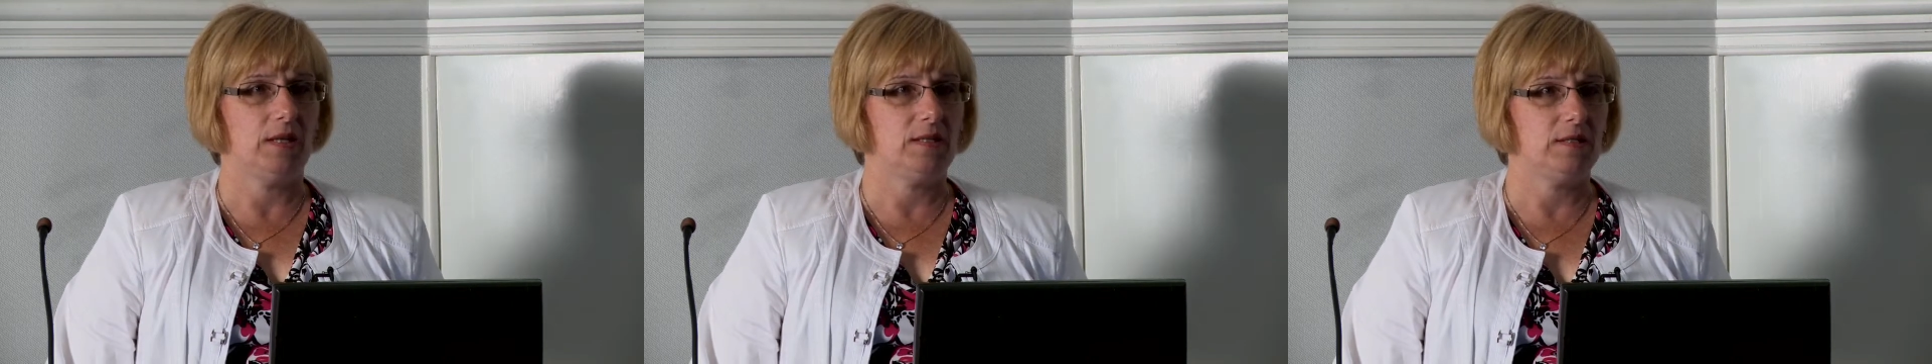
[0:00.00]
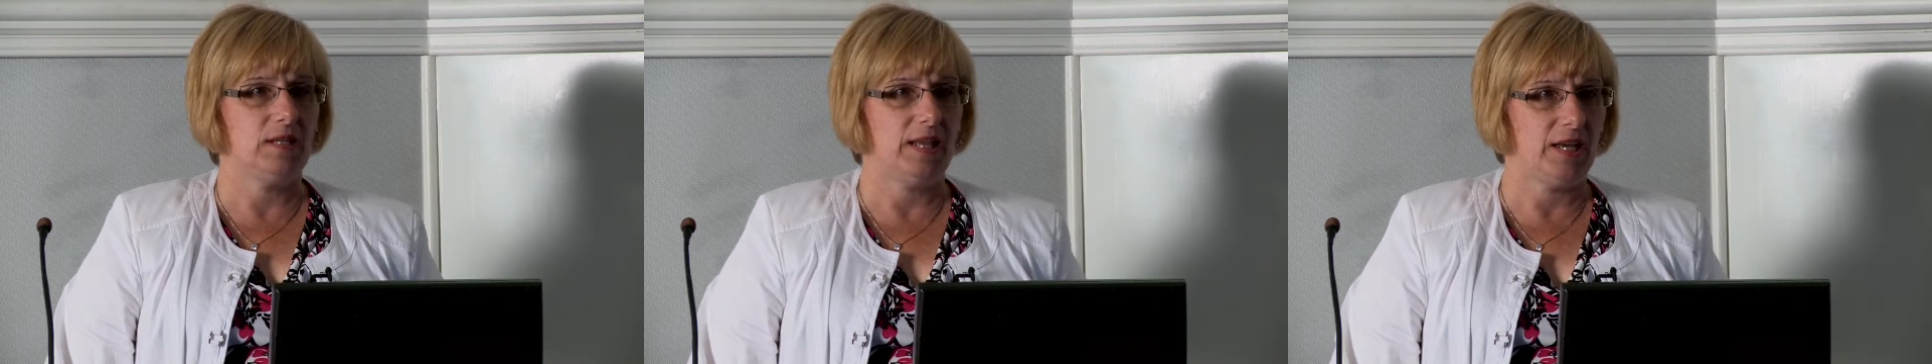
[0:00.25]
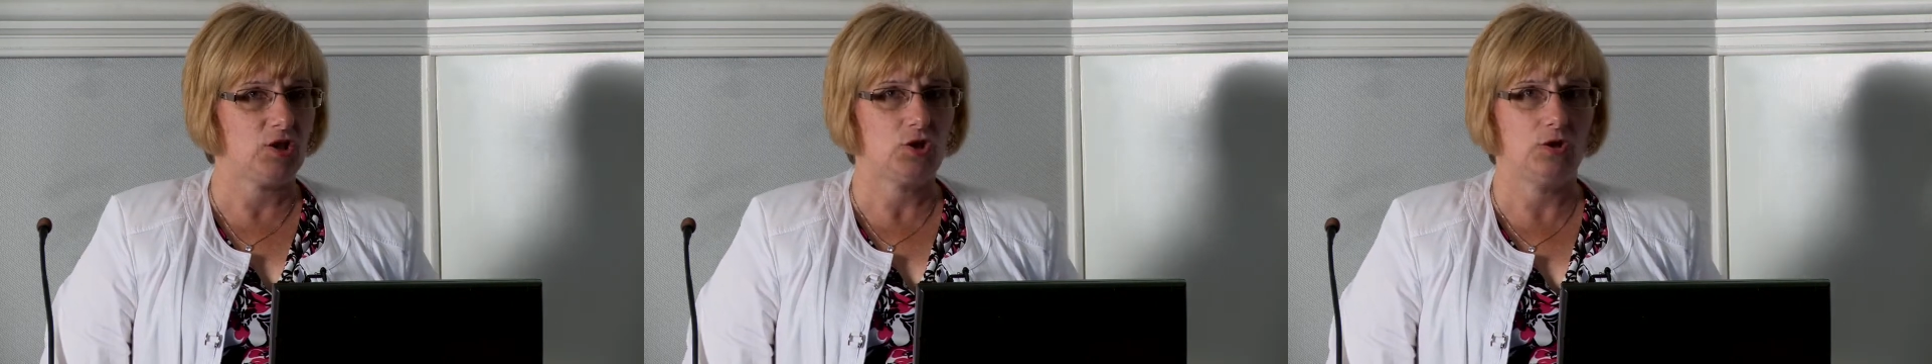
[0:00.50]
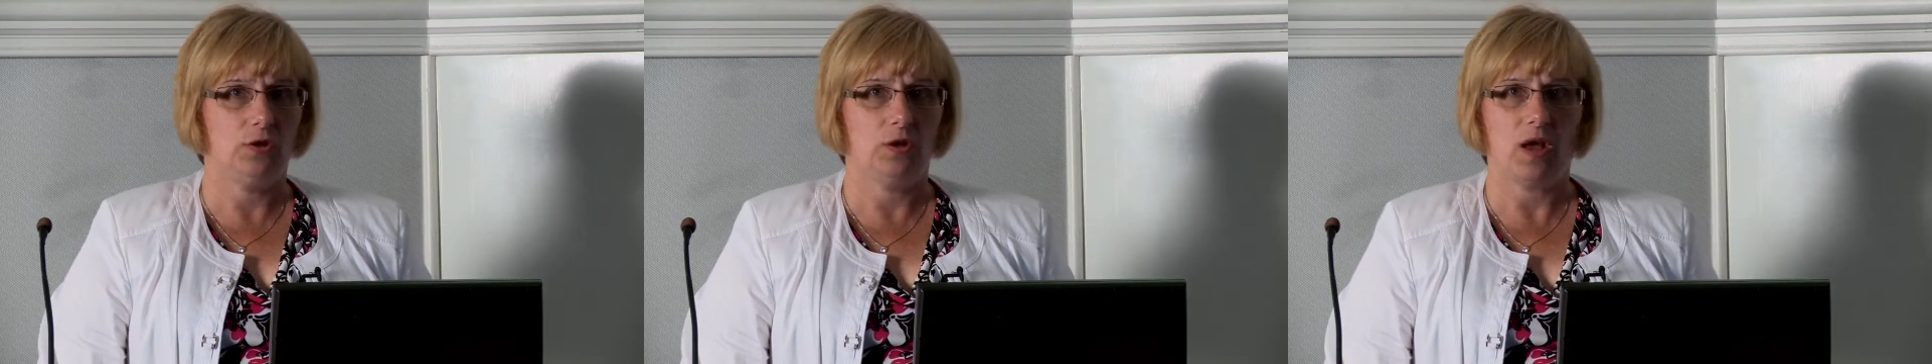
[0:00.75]
it's the
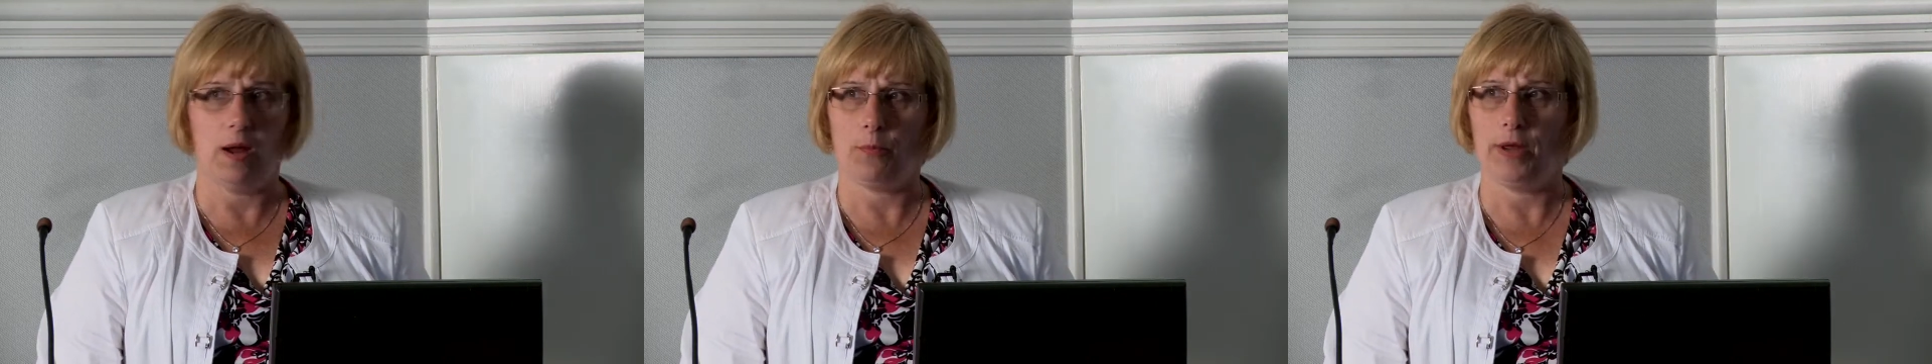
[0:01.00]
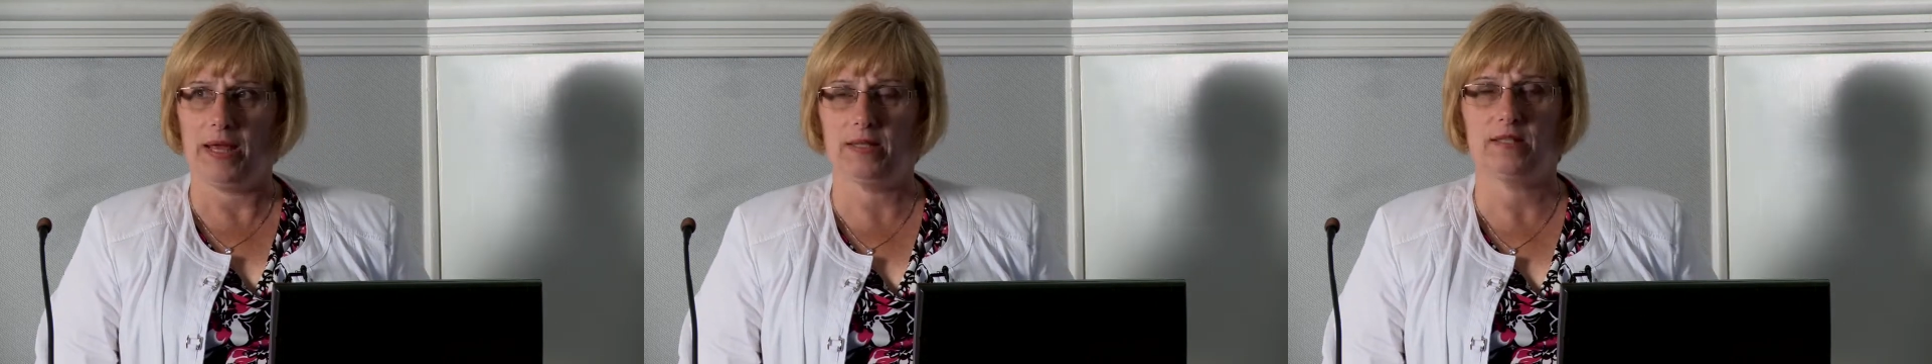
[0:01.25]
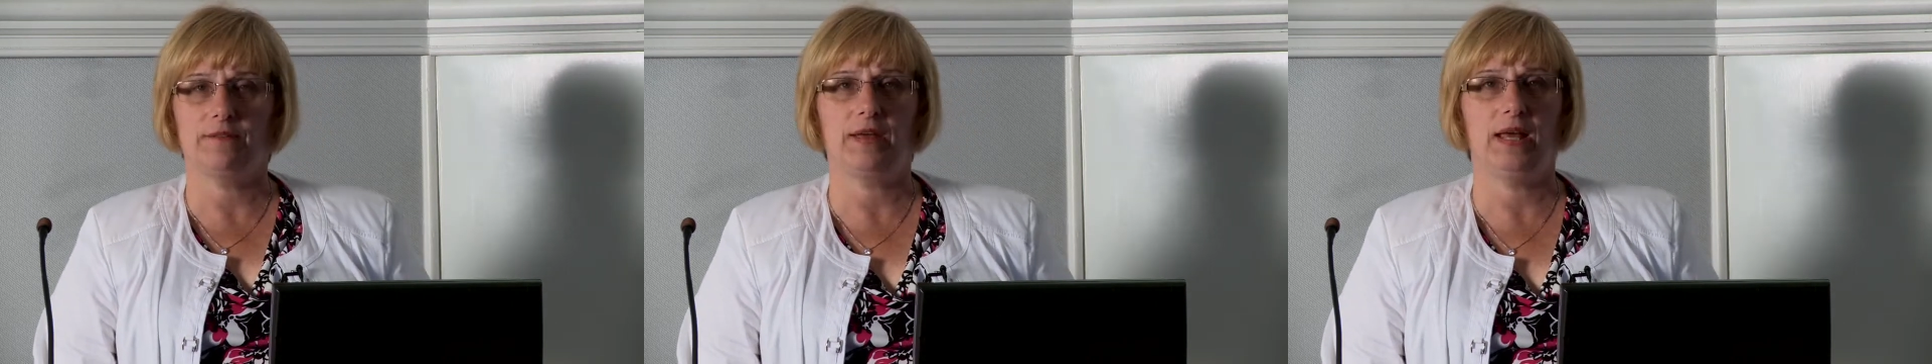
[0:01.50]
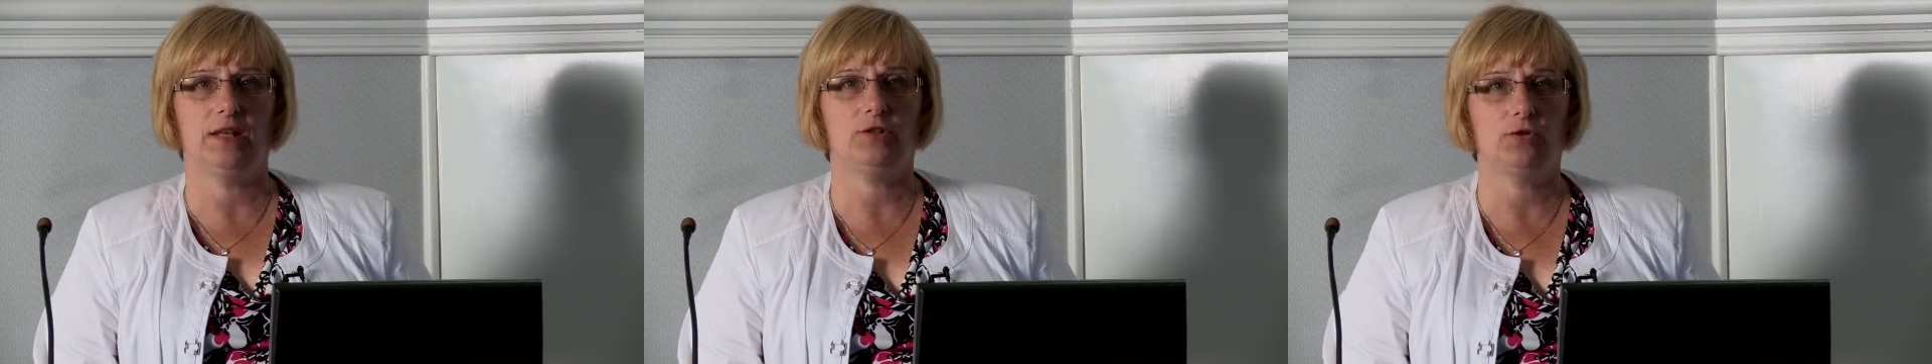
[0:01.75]
National Comprehensive
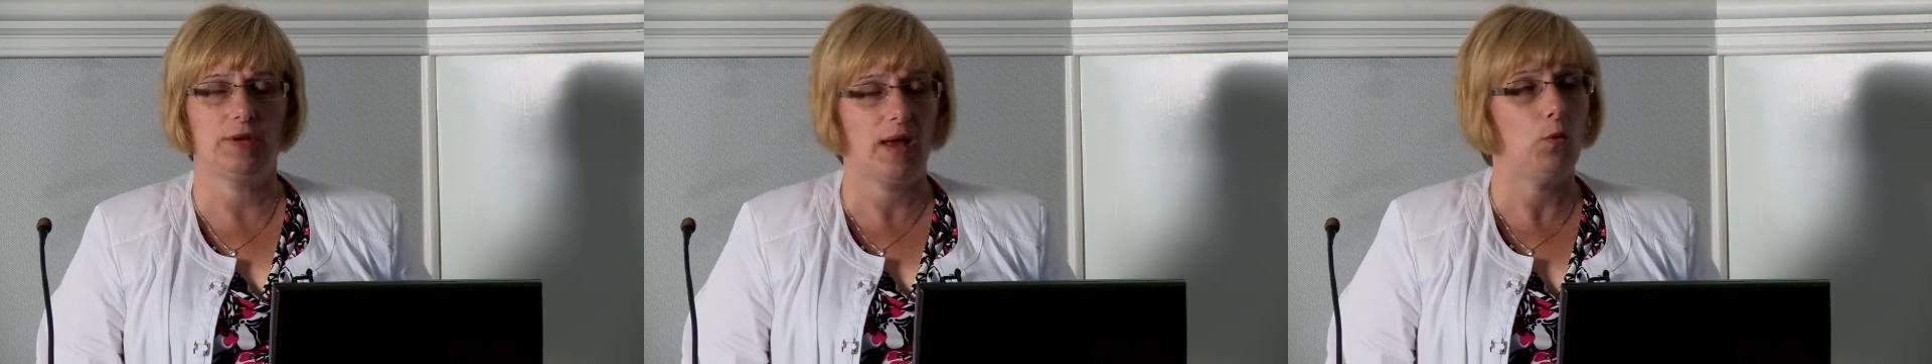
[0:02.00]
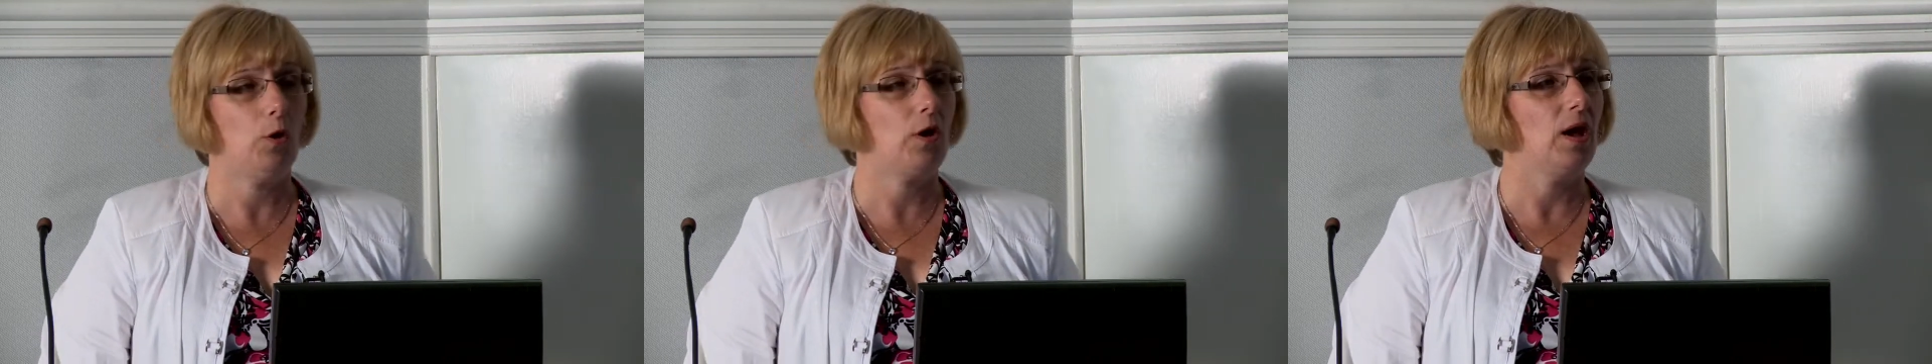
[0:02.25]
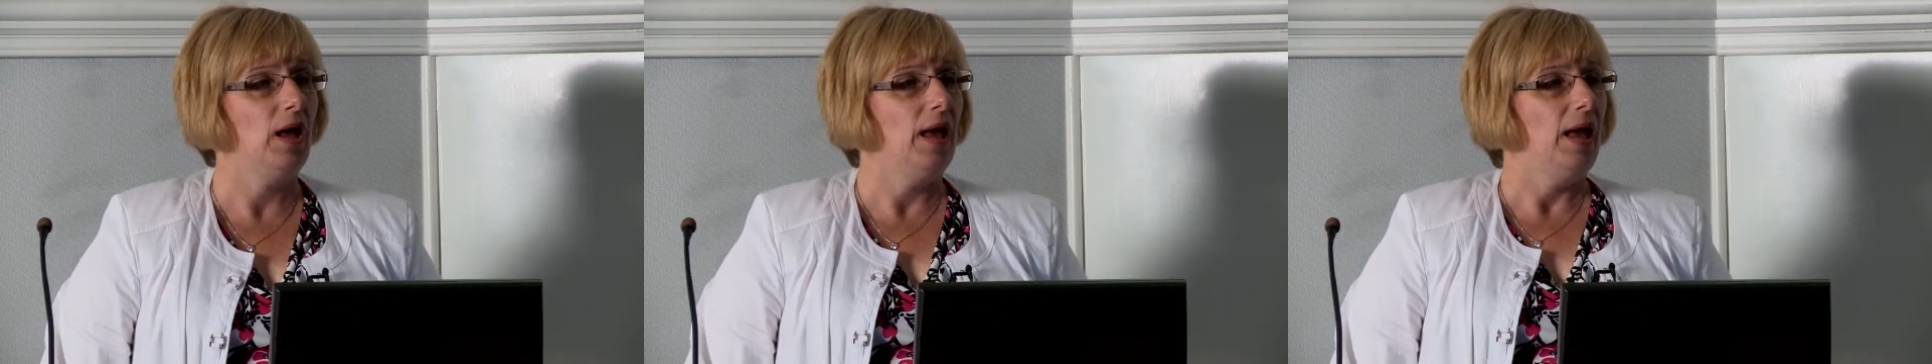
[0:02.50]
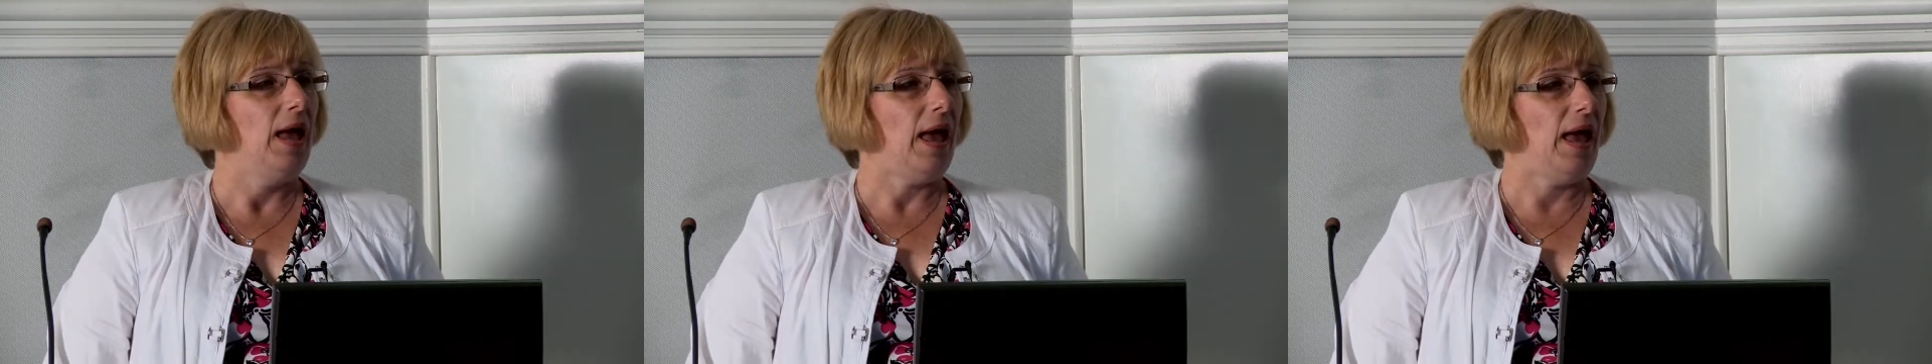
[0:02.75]
Cancer Network,
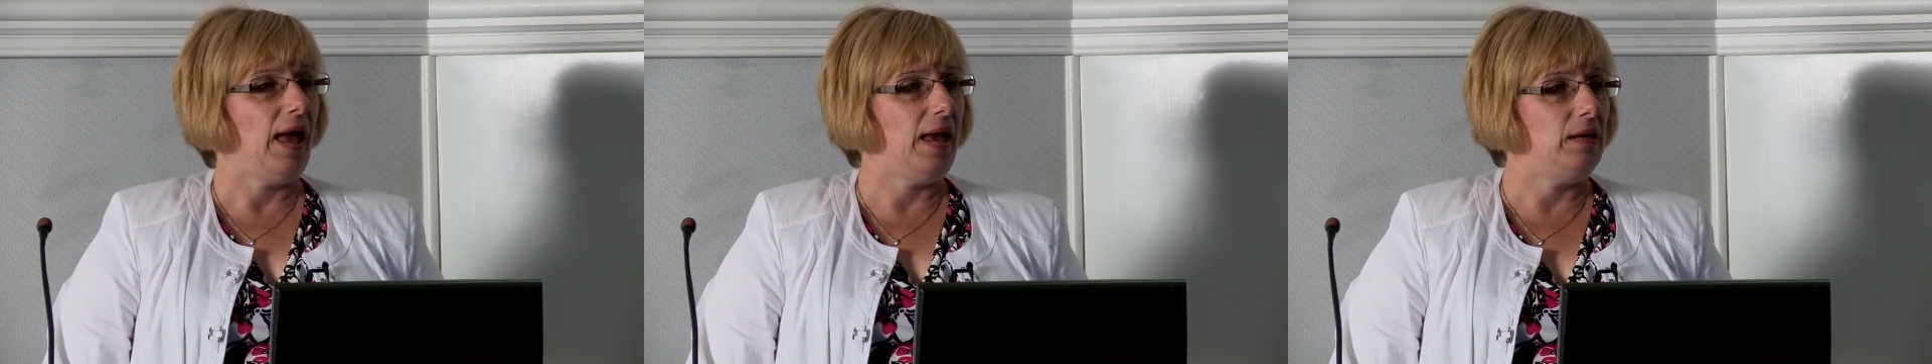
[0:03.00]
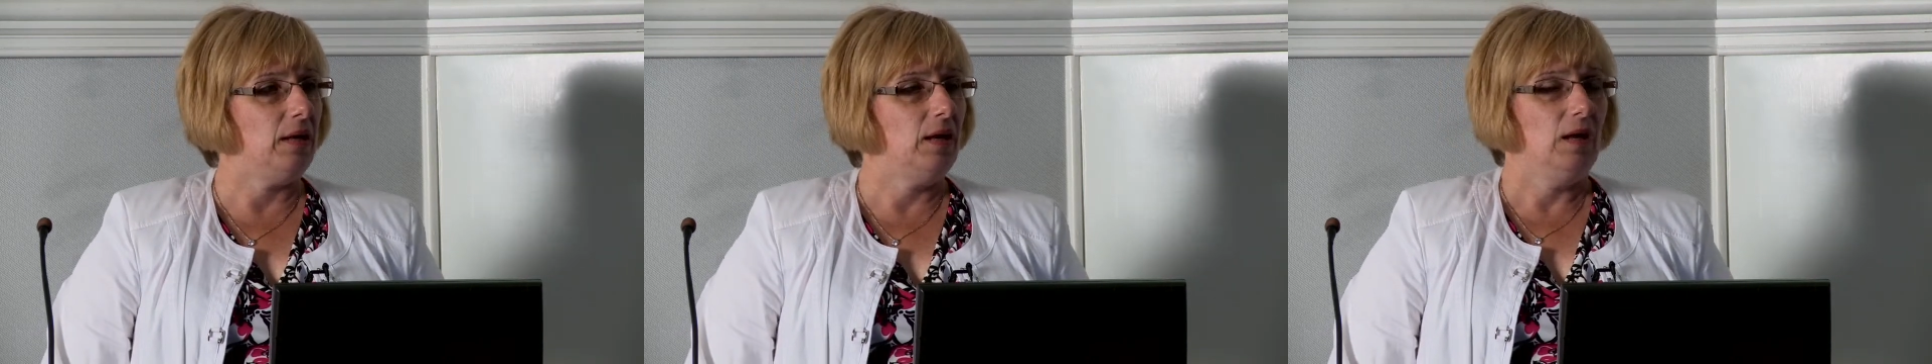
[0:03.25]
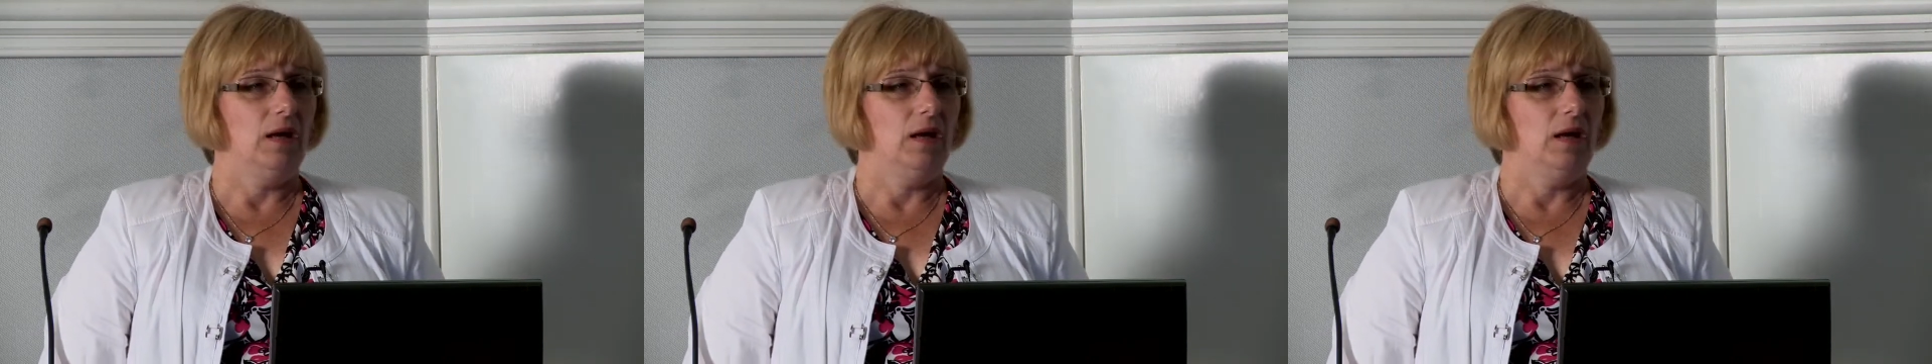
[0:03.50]
and